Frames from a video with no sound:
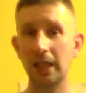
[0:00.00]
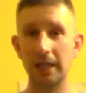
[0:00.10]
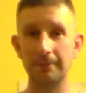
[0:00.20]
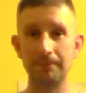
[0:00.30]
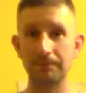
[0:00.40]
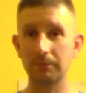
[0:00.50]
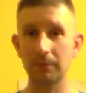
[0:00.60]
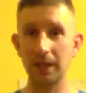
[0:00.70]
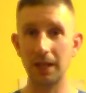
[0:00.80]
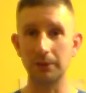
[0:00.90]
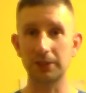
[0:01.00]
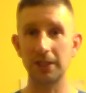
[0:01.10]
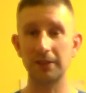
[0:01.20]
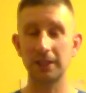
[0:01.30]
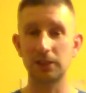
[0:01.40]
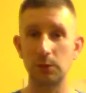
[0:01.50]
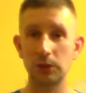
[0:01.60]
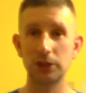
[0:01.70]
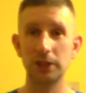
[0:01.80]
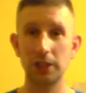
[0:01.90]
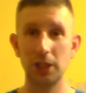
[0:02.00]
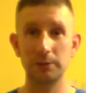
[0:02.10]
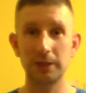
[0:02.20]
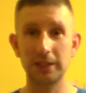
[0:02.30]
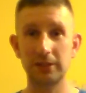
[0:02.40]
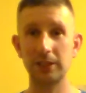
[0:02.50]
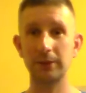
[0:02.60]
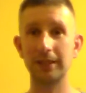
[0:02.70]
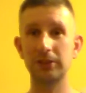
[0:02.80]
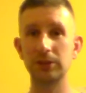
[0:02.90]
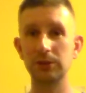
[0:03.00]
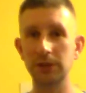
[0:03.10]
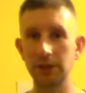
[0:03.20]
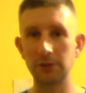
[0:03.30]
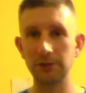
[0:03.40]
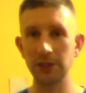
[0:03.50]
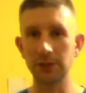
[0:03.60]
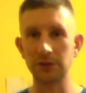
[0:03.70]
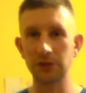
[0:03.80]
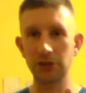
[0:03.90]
Yeah, once again, thanks for watching, and I hope to see you again soon in another review.